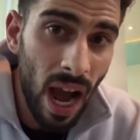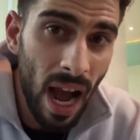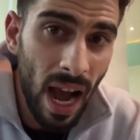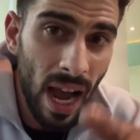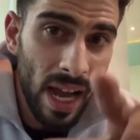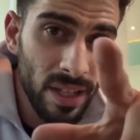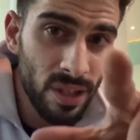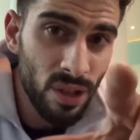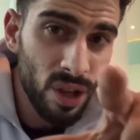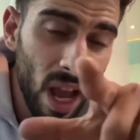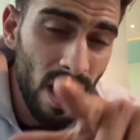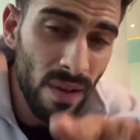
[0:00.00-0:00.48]

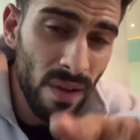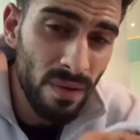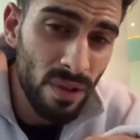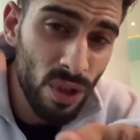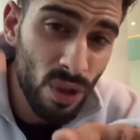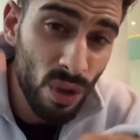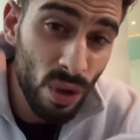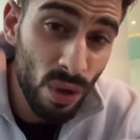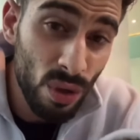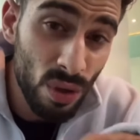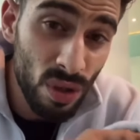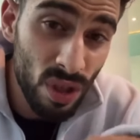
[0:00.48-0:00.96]
I will
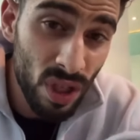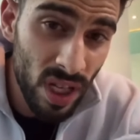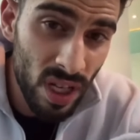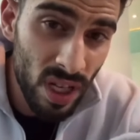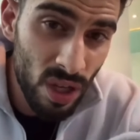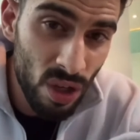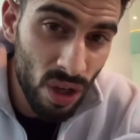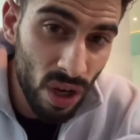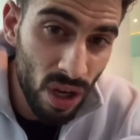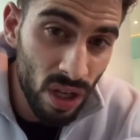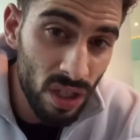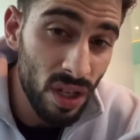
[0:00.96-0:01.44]
show you
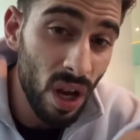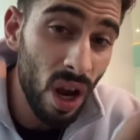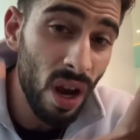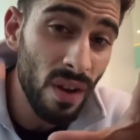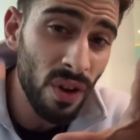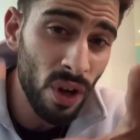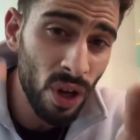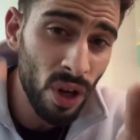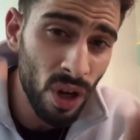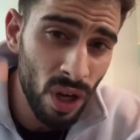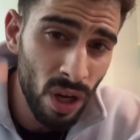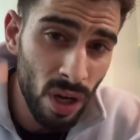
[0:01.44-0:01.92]
screenshots
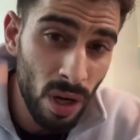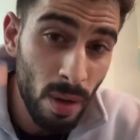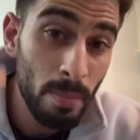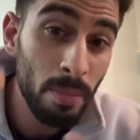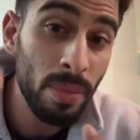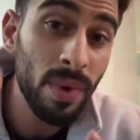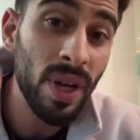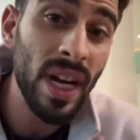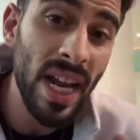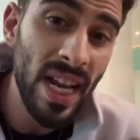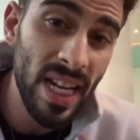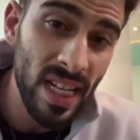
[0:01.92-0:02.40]
of her
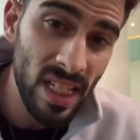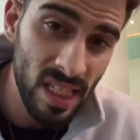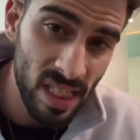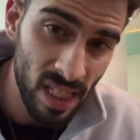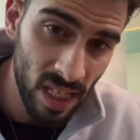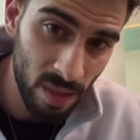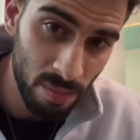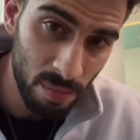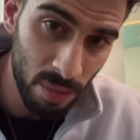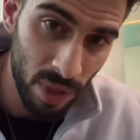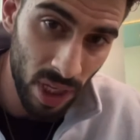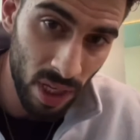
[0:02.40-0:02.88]

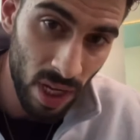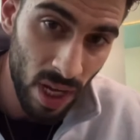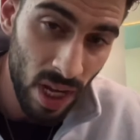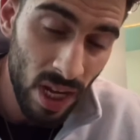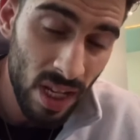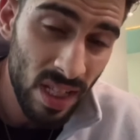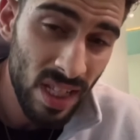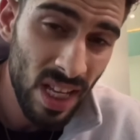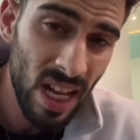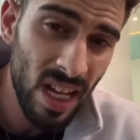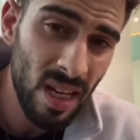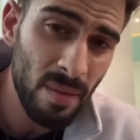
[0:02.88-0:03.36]
praising me,
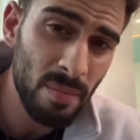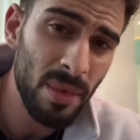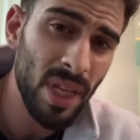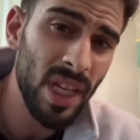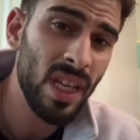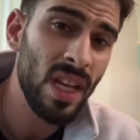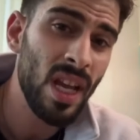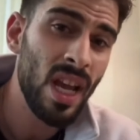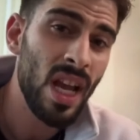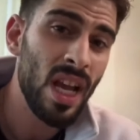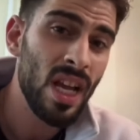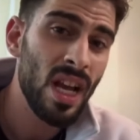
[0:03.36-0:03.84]
telling
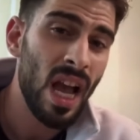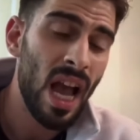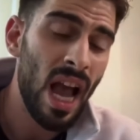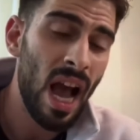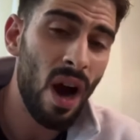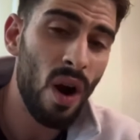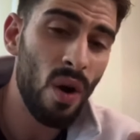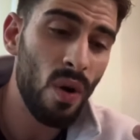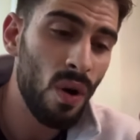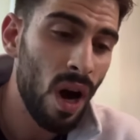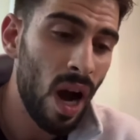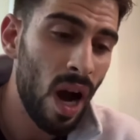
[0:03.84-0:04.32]
me
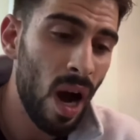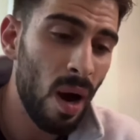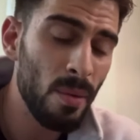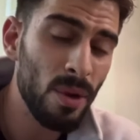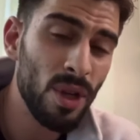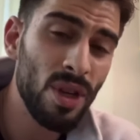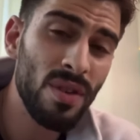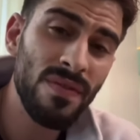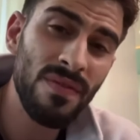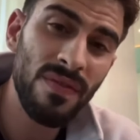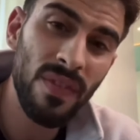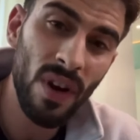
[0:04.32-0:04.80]
how
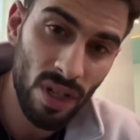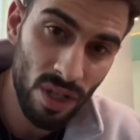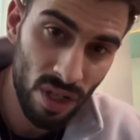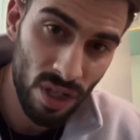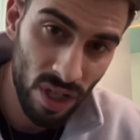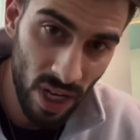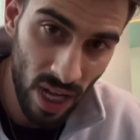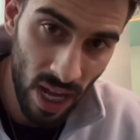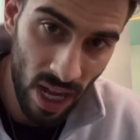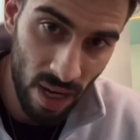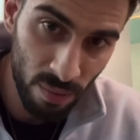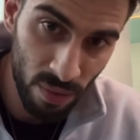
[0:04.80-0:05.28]
much fun
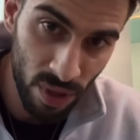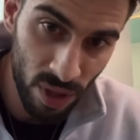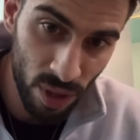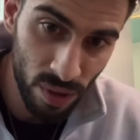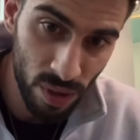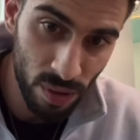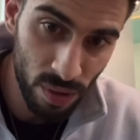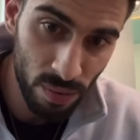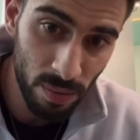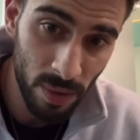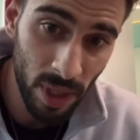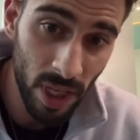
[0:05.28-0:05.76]
she had when
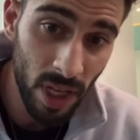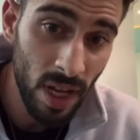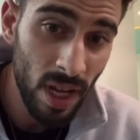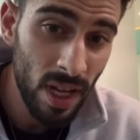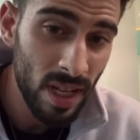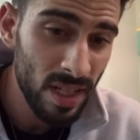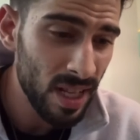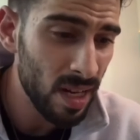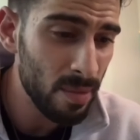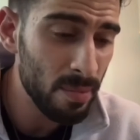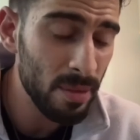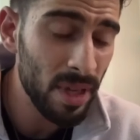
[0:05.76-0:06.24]
she was with me,
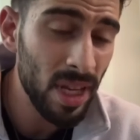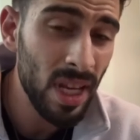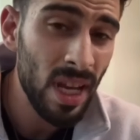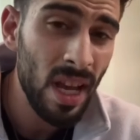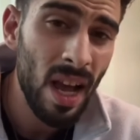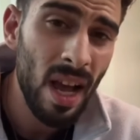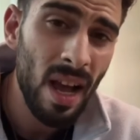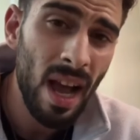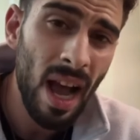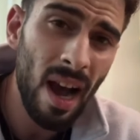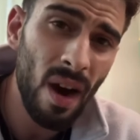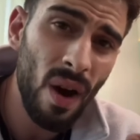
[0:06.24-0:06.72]
telling me
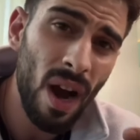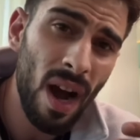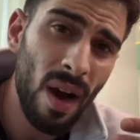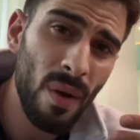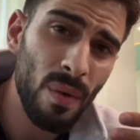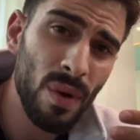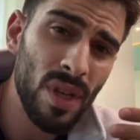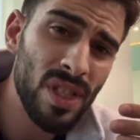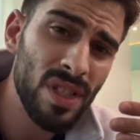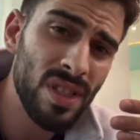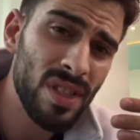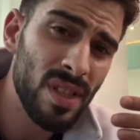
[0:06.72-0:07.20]
how
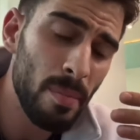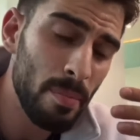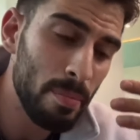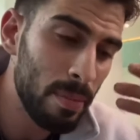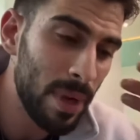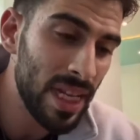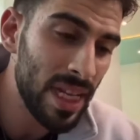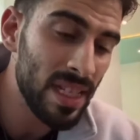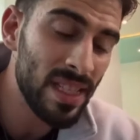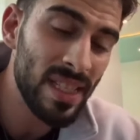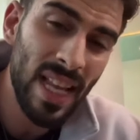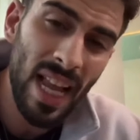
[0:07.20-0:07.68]
I was the
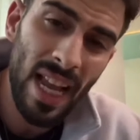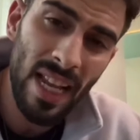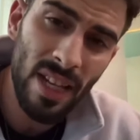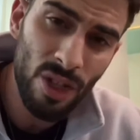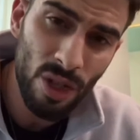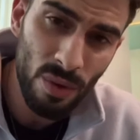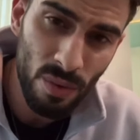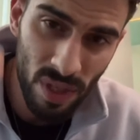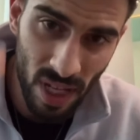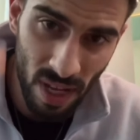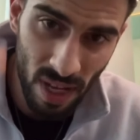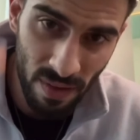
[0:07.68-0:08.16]
best guy
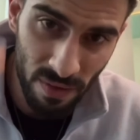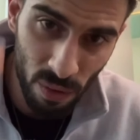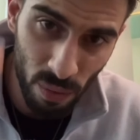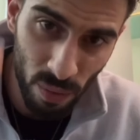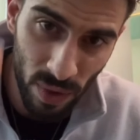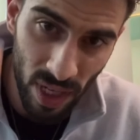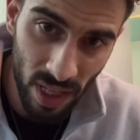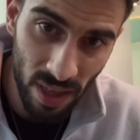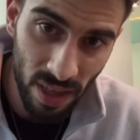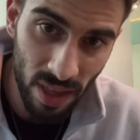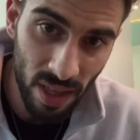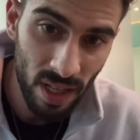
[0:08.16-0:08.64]
she was ever
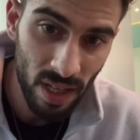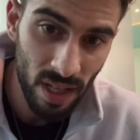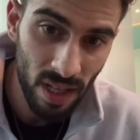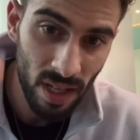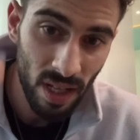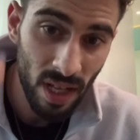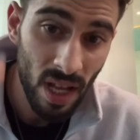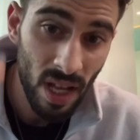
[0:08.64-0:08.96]
with.